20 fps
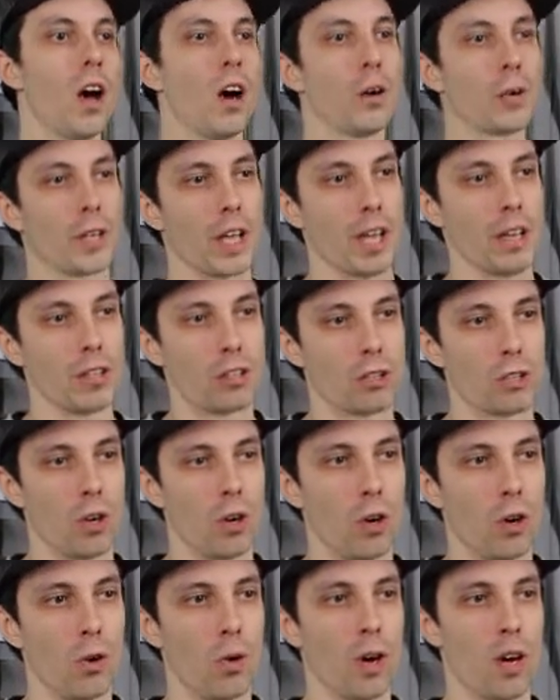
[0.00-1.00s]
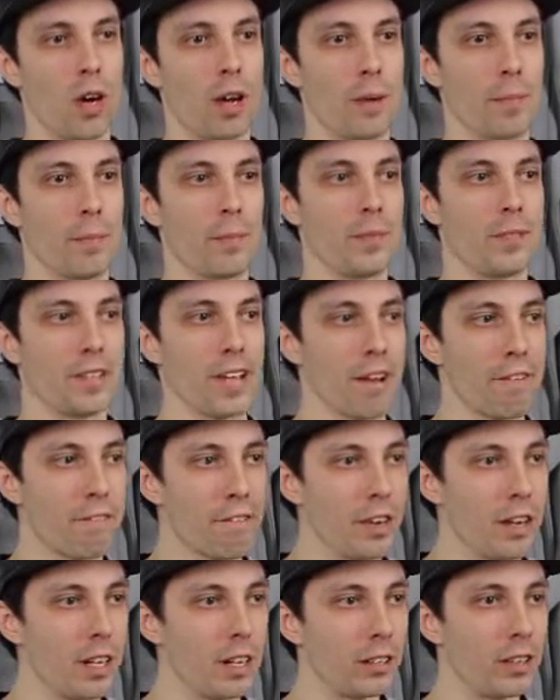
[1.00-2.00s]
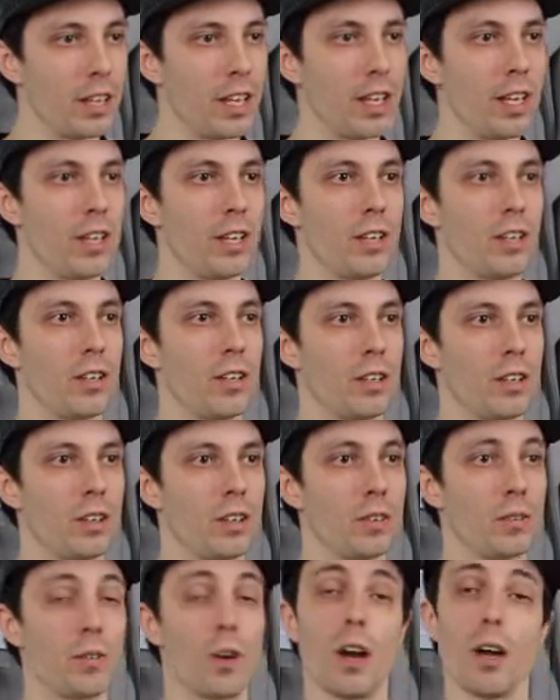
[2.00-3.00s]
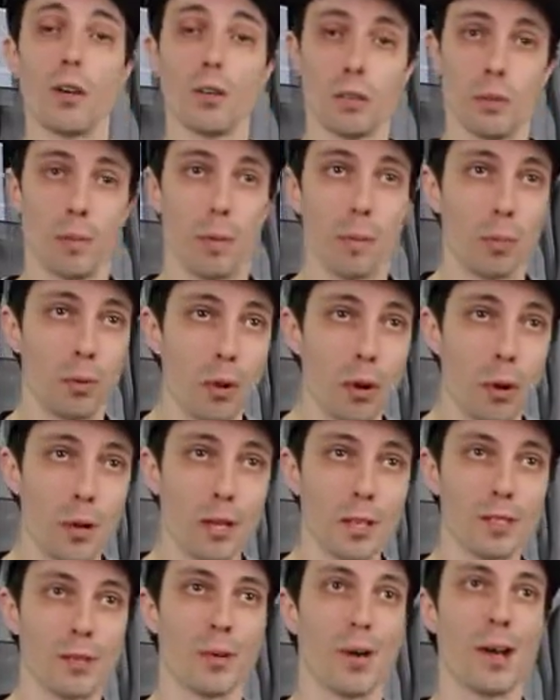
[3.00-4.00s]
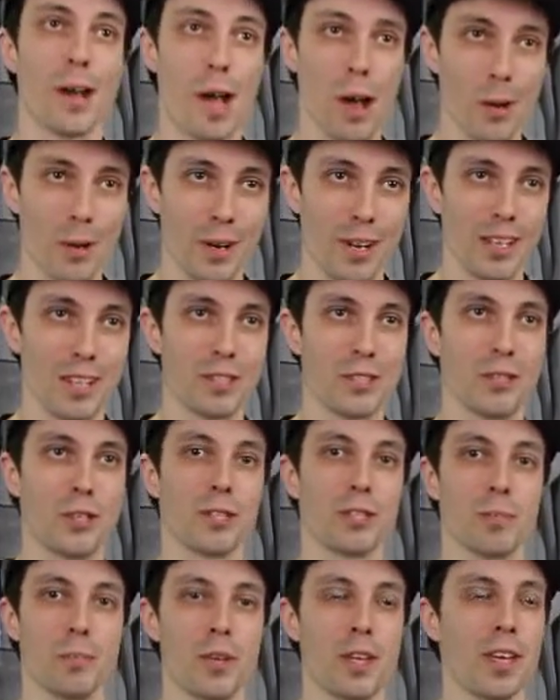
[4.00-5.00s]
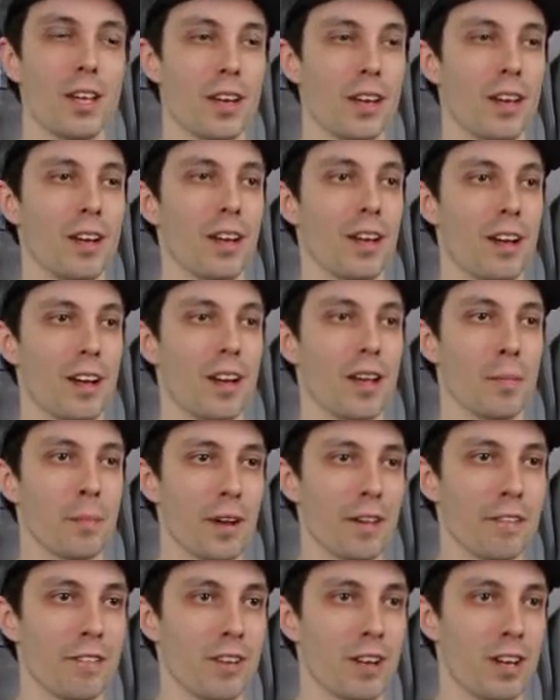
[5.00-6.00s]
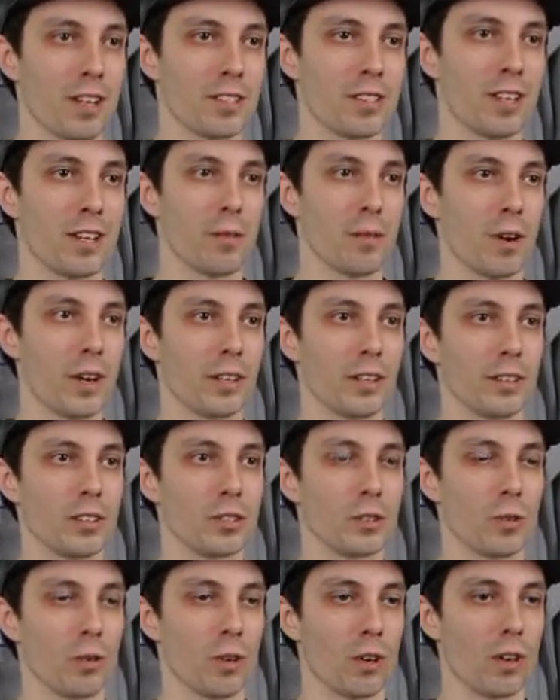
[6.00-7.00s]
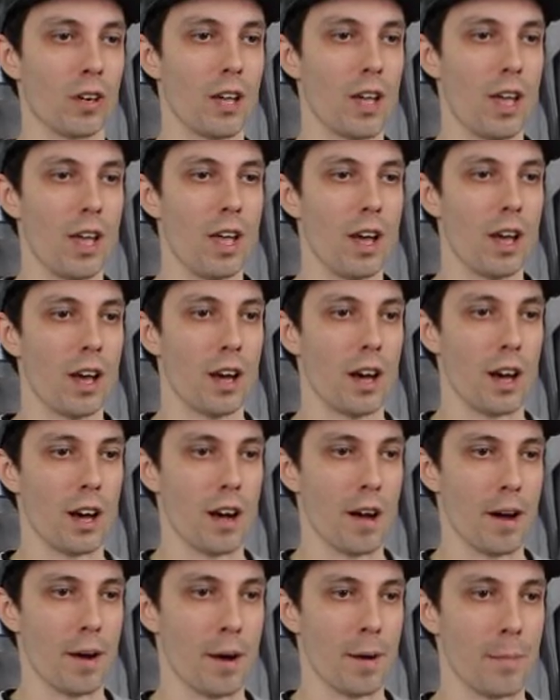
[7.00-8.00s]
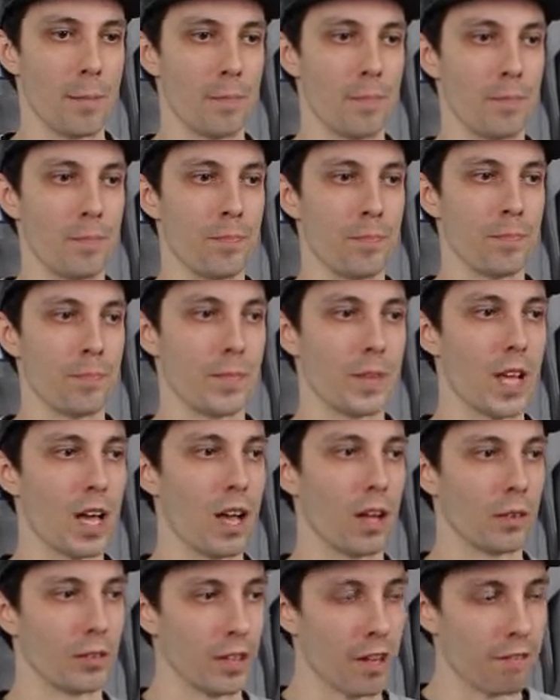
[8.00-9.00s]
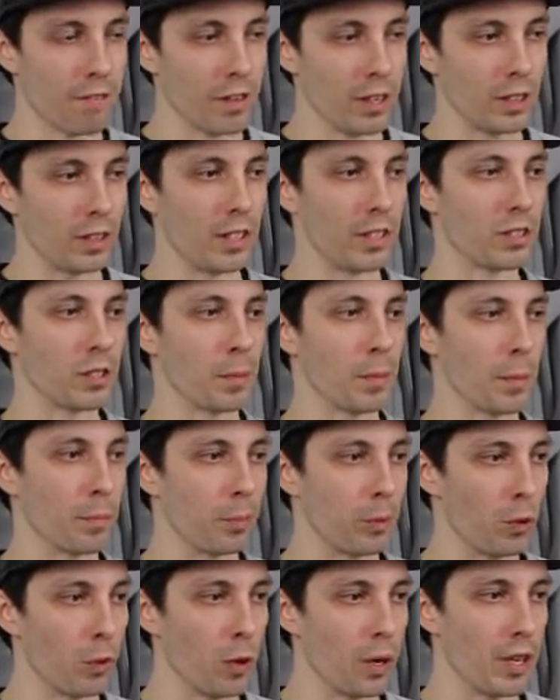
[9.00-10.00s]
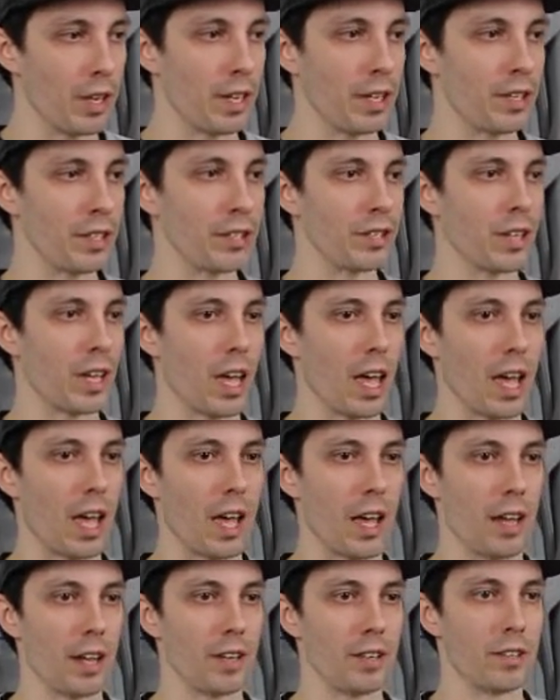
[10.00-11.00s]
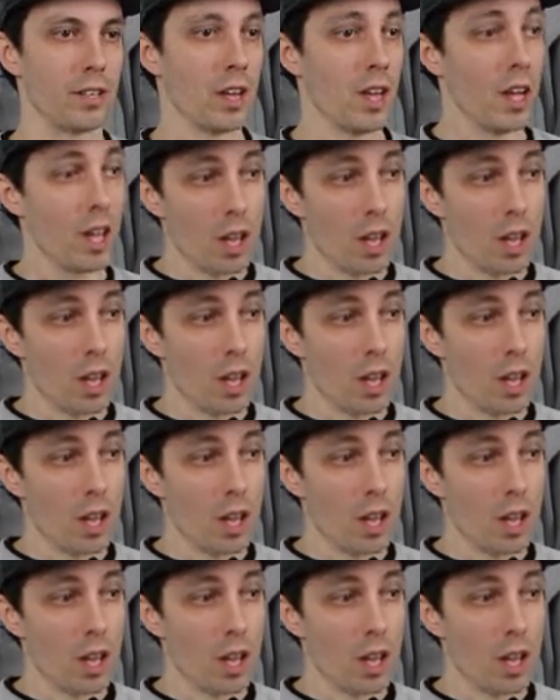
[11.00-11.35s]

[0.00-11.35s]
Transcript: Okay, so um, definitely hire some employees. Right now it is just me and, uh, and my fiance running the store. Um, yeah, definitely some employees and